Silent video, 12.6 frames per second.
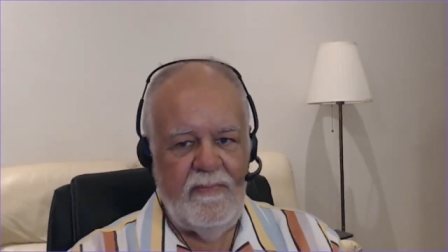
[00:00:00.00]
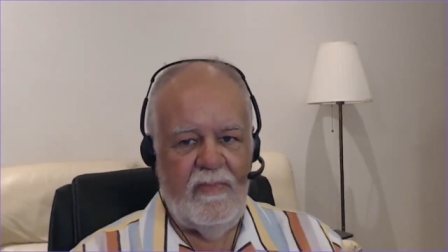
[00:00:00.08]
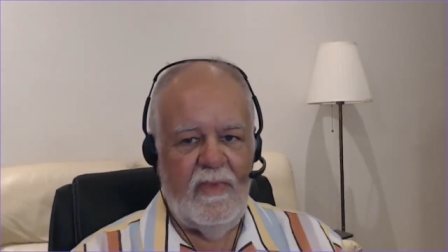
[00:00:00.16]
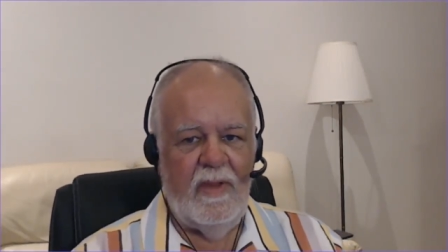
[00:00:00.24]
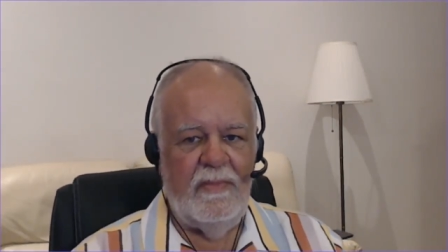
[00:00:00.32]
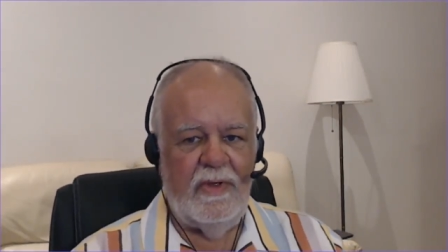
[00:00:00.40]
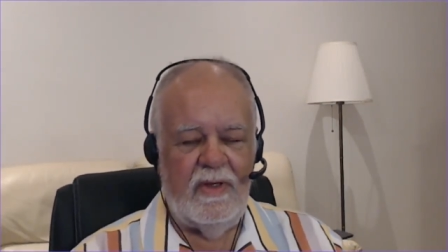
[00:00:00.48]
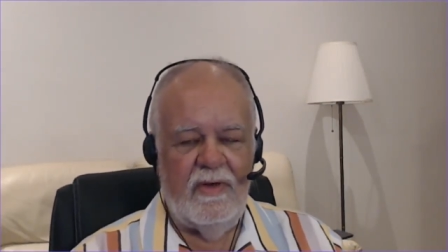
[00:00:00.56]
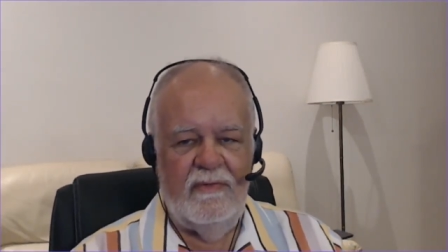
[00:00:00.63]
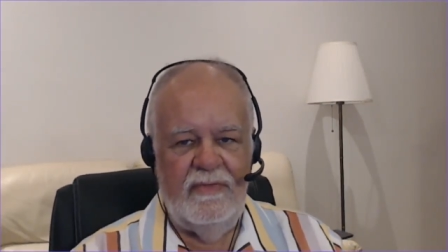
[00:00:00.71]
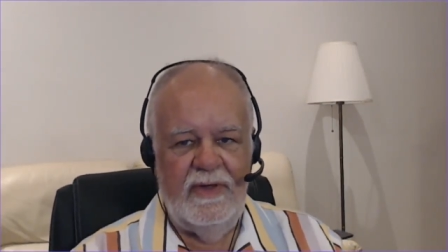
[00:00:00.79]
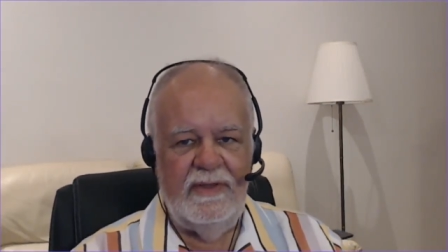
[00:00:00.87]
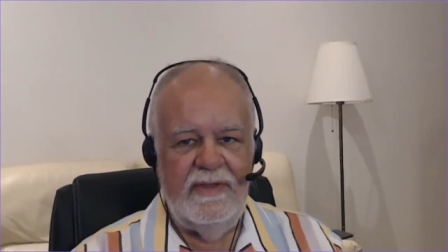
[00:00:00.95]
But
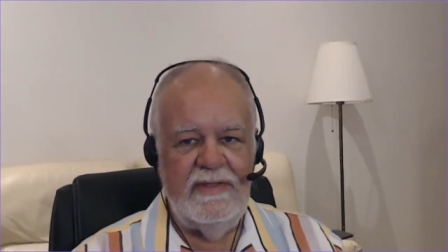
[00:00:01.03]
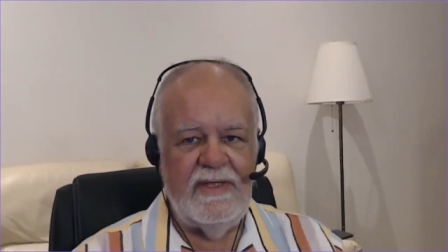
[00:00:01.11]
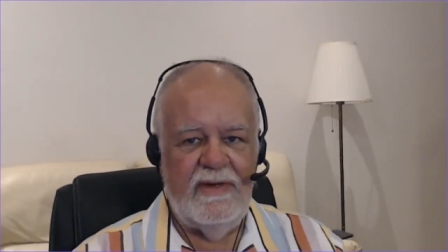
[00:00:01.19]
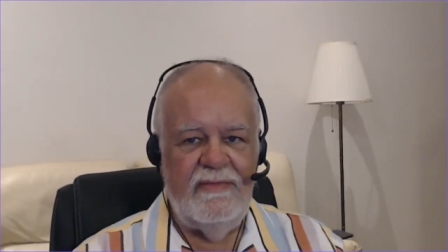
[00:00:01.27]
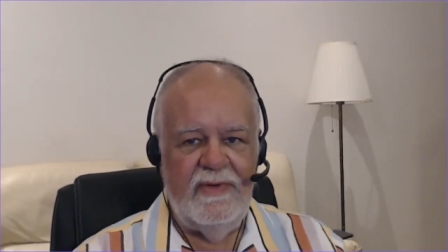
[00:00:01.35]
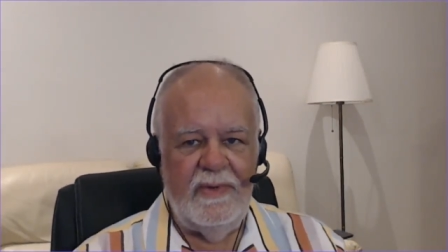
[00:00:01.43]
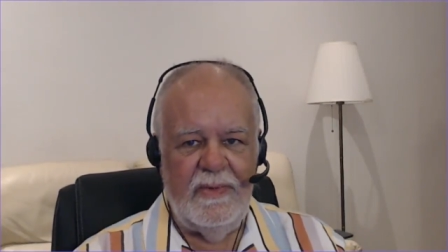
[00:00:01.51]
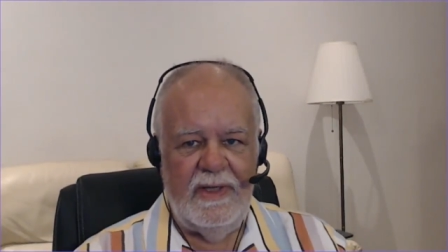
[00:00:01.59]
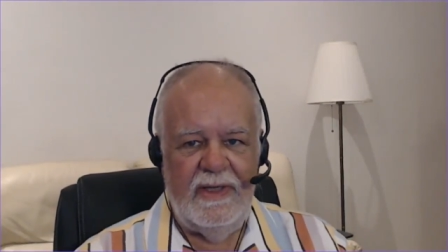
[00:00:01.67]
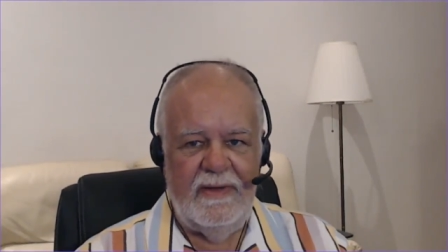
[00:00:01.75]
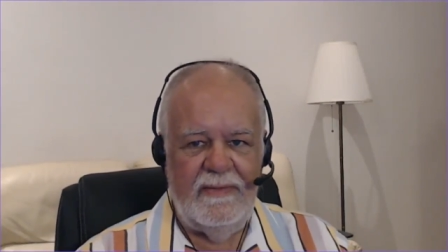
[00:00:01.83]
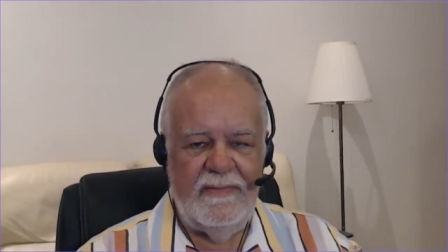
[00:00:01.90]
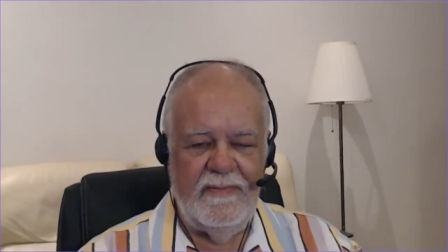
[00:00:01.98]
conflict is
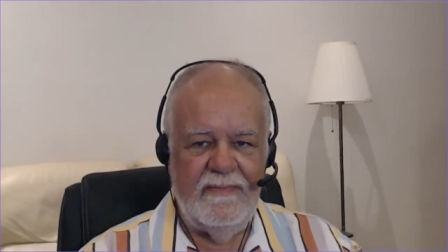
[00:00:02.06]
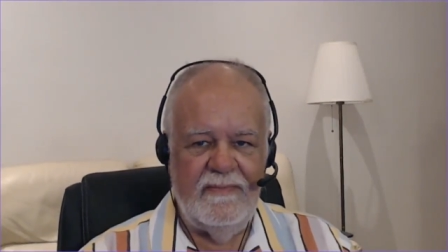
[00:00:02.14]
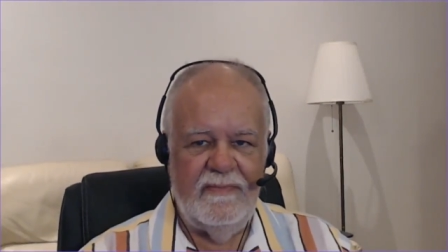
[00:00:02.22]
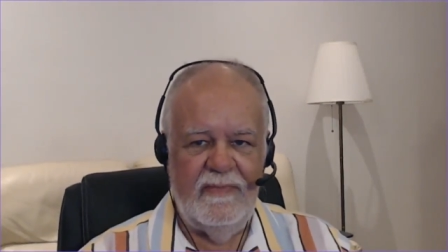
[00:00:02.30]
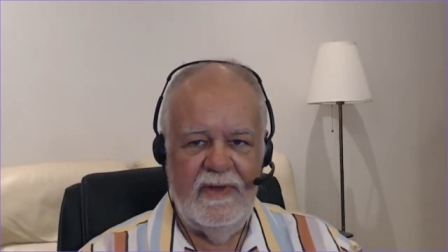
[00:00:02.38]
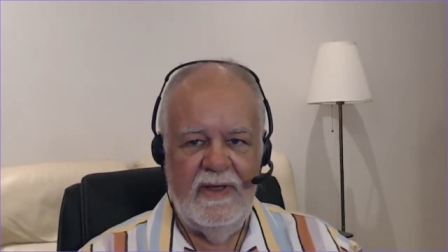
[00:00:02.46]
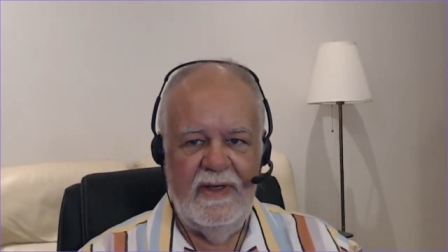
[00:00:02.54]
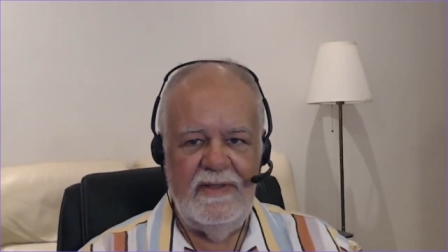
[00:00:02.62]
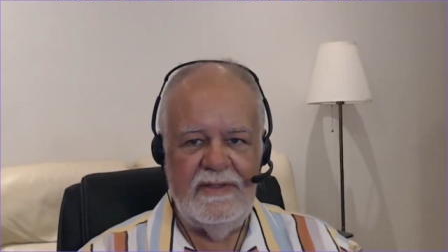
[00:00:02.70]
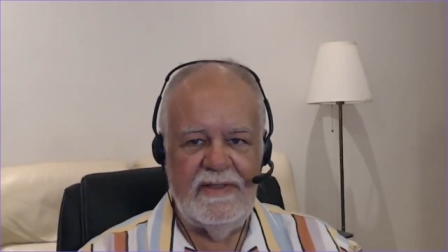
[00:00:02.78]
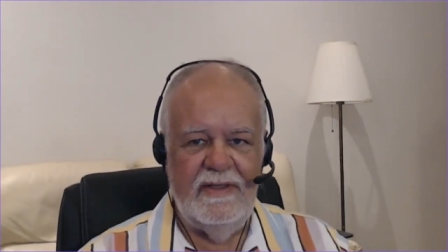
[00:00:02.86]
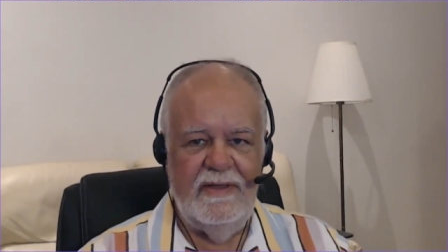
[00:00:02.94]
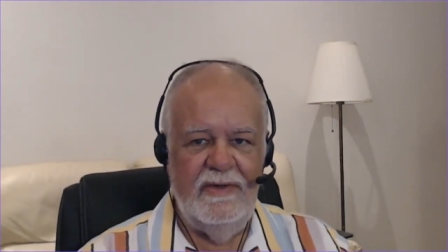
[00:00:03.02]
everywhere, and it's
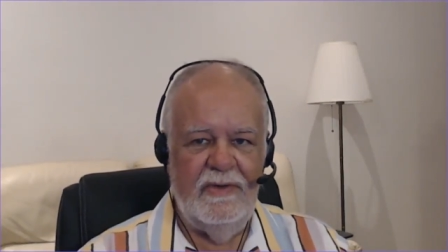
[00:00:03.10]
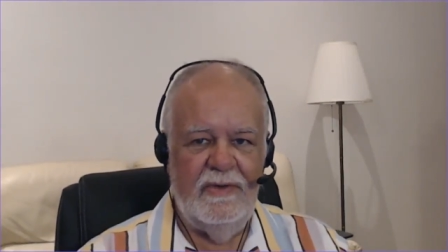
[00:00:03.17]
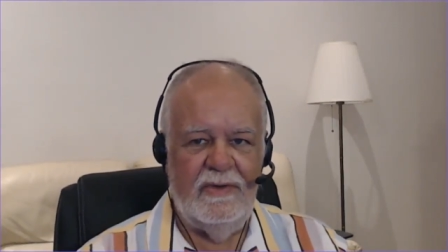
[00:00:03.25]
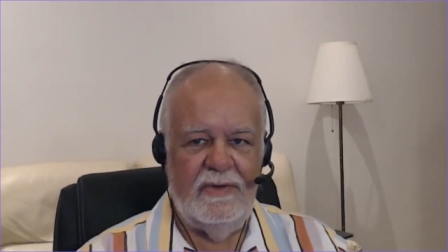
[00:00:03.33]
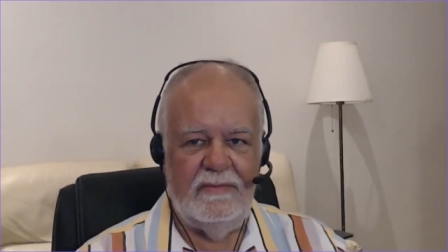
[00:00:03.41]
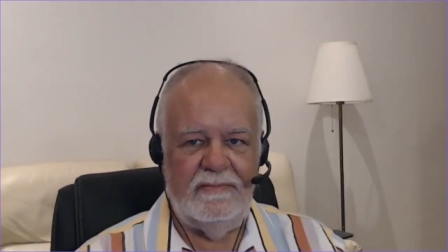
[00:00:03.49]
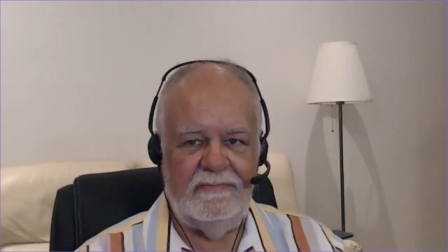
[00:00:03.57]
the norm.